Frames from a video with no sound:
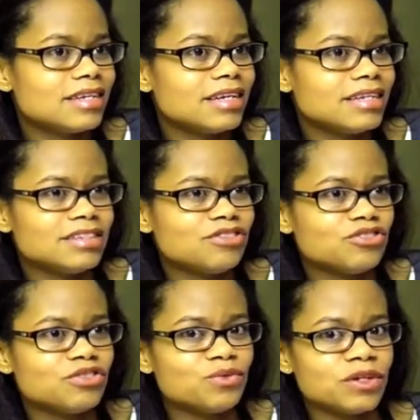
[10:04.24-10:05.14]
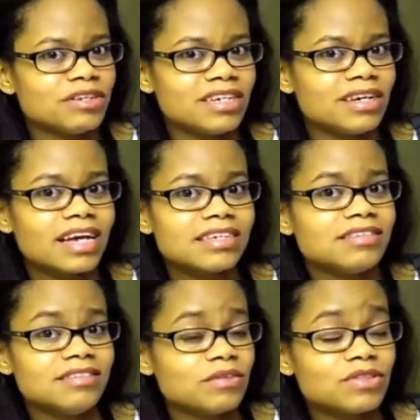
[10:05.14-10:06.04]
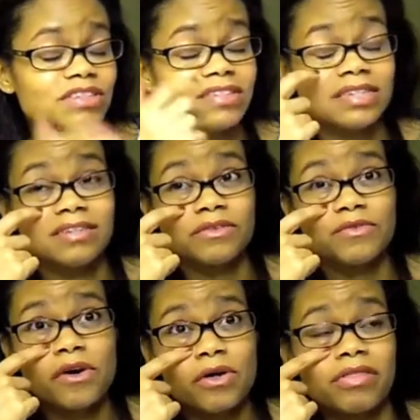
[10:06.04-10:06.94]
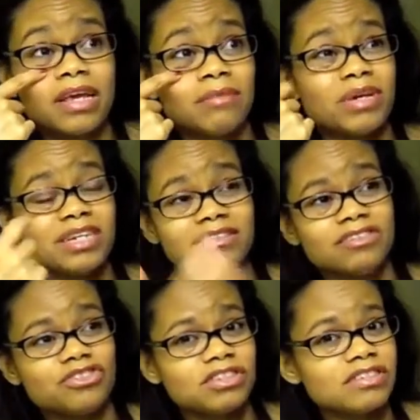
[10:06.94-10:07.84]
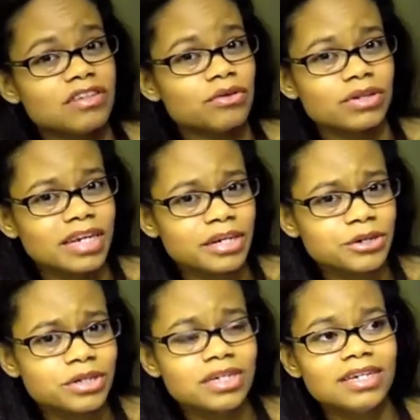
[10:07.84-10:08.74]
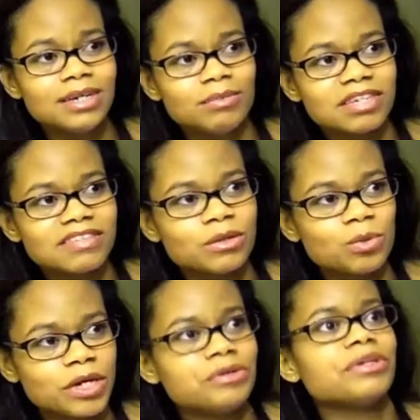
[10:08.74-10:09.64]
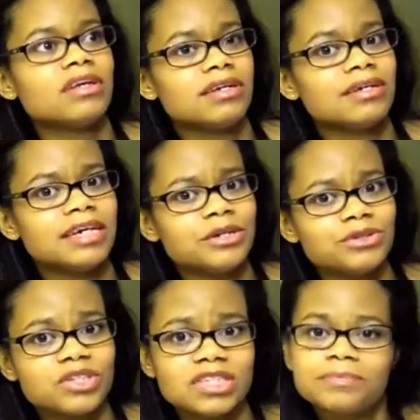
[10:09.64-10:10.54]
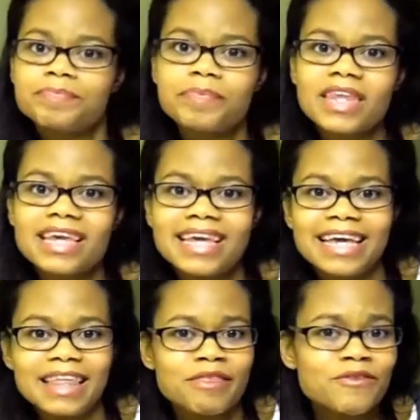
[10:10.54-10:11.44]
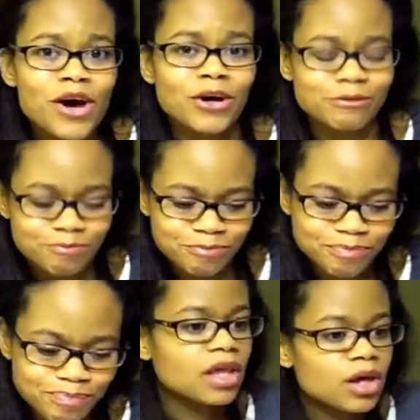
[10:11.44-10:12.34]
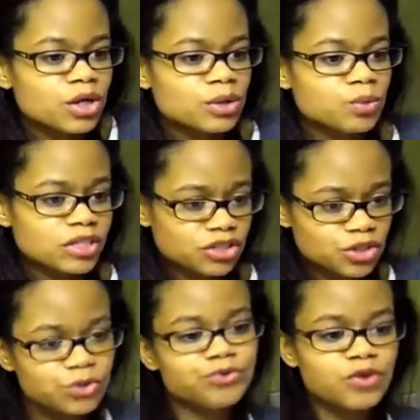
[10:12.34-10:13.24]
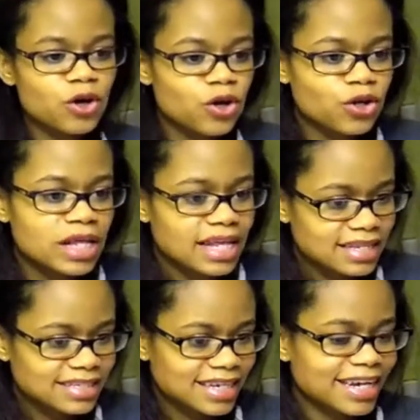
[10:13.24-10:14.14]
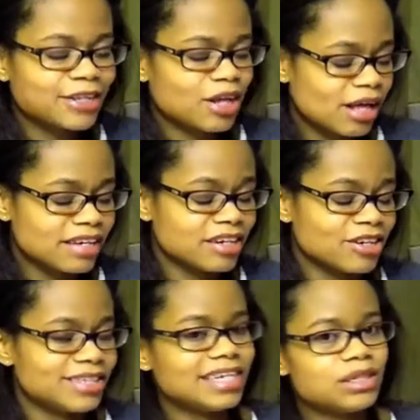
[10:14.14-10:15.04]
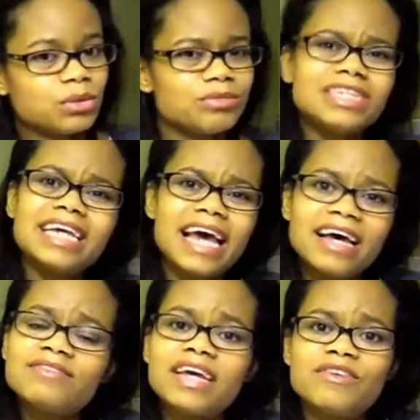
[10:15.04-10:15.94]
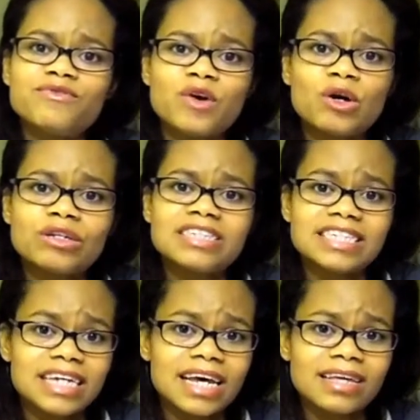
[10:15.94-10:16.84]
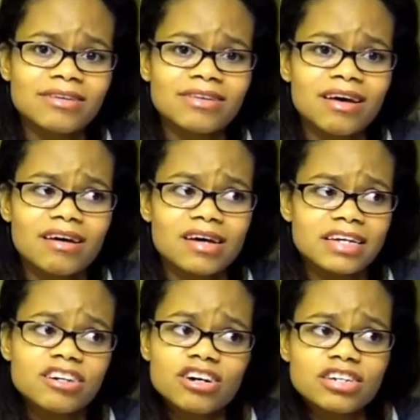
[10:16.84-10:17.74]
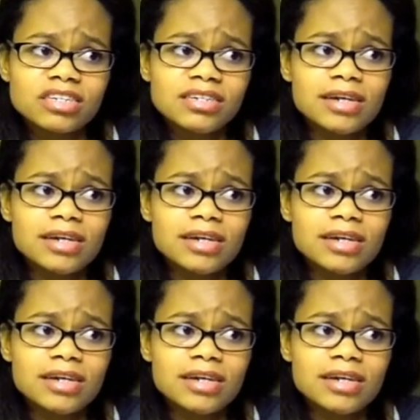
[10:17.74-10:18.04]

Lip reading: it's just very, I could definitely see it as a fall thing because it's just another layer, because I wear a lot of layers in the fall. What's your fall style icon? I don't really have a fall style icon,